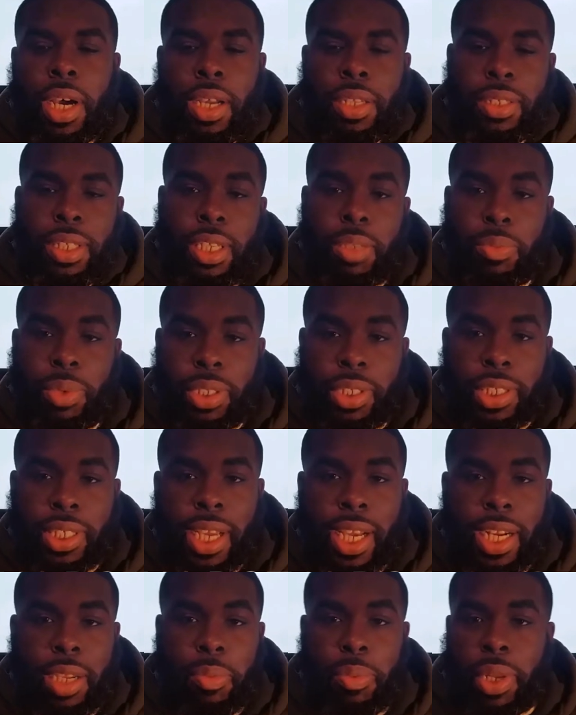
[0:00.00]
Huskies, but just
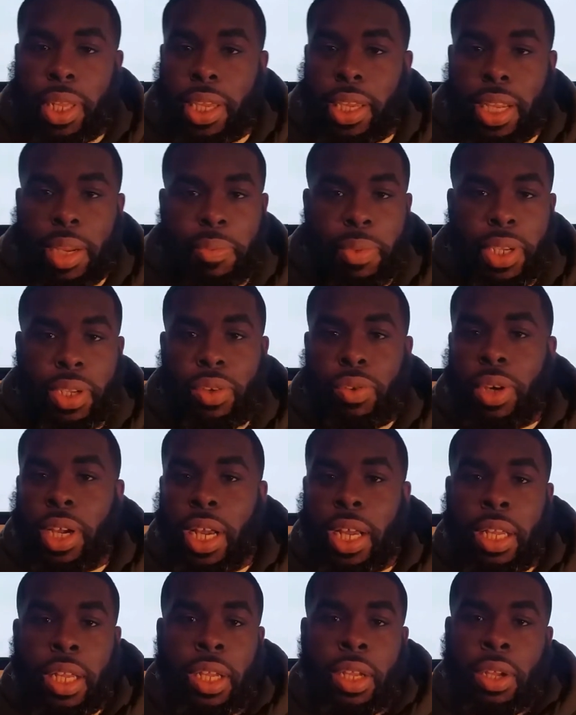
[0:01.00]
how they playing. I mean, you
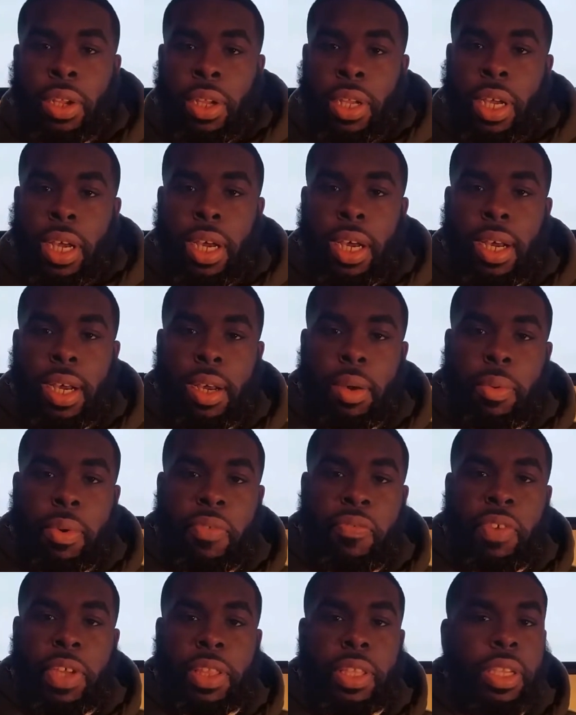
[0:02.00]
got
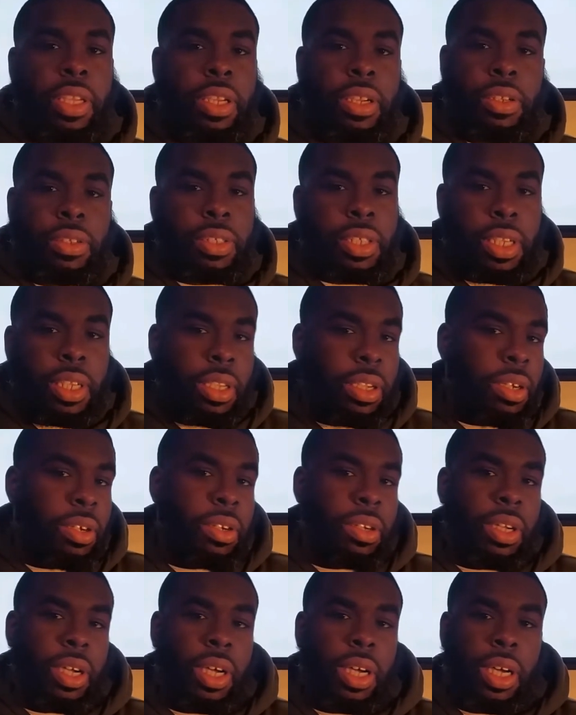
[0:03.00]
50-year
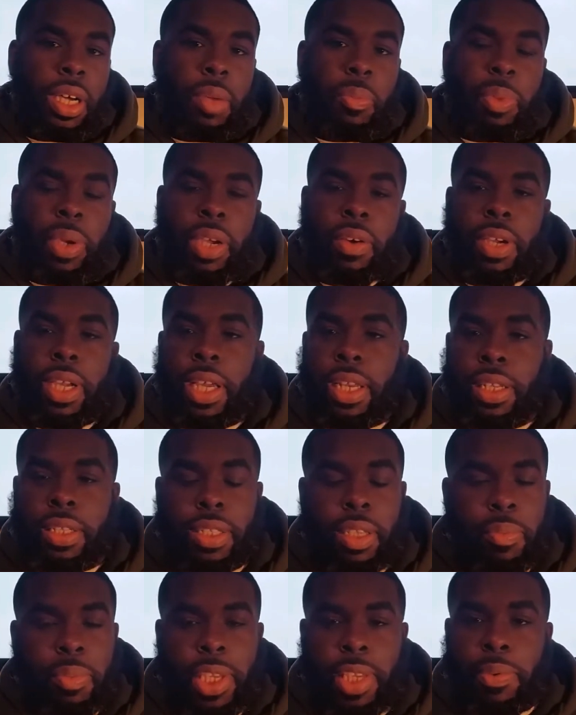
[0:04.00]
senior Perry
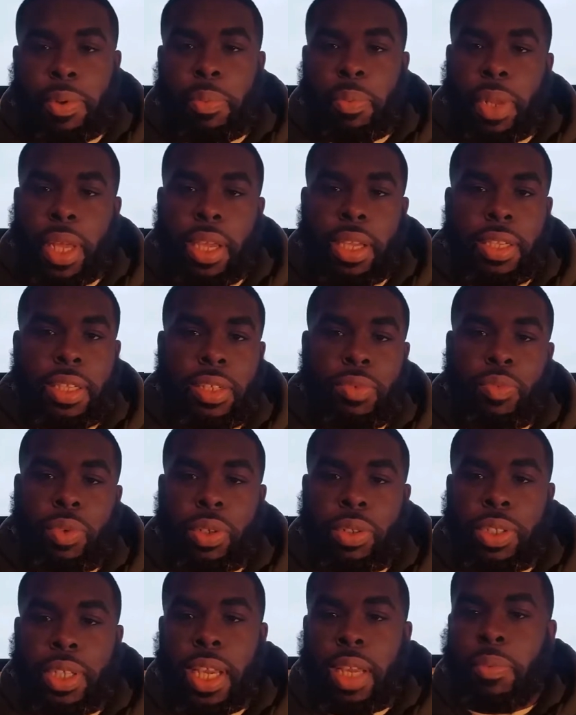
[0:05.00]
Ellis. I mean, he's been playing since
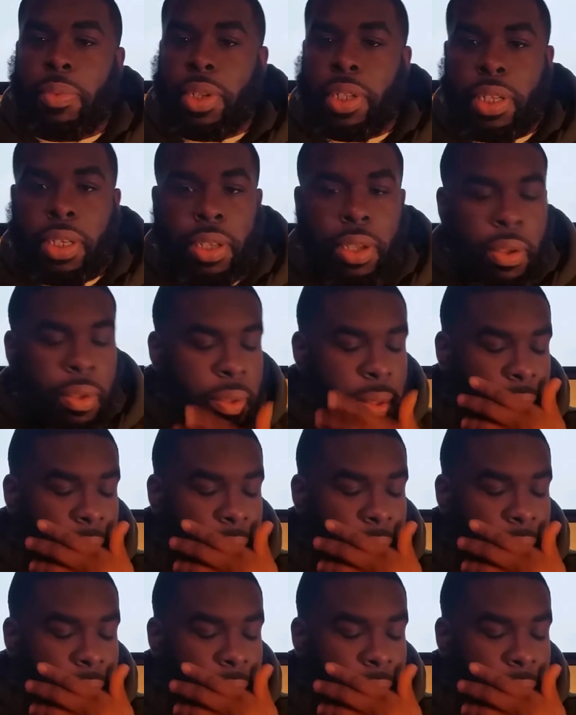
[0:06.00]
Wilt Chamberlain.